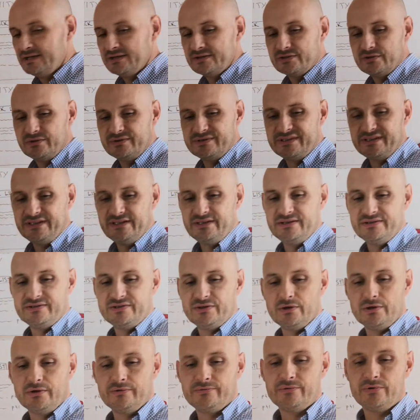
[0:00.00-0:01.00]
So it's
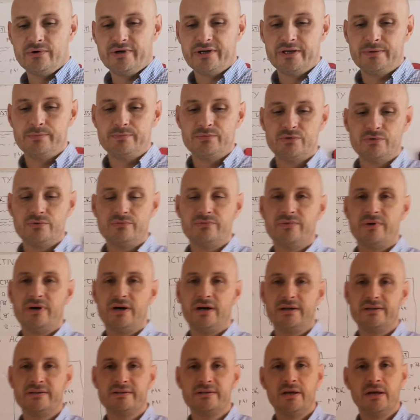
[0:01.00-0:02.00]
easier for him to
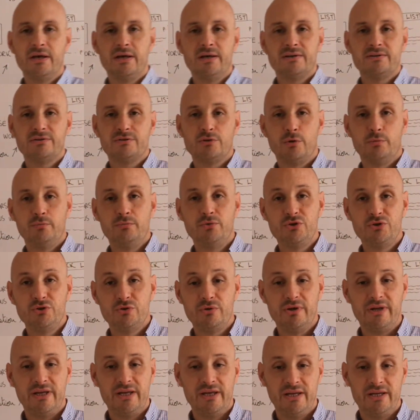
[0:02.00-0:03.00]
find some
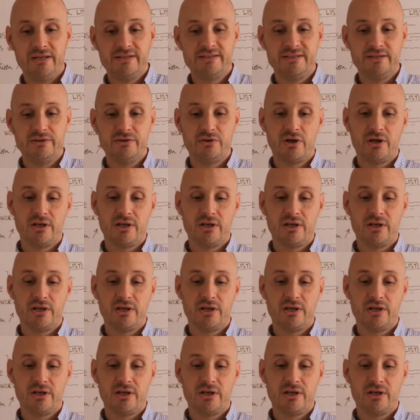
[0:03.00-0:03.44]
mutual aid in the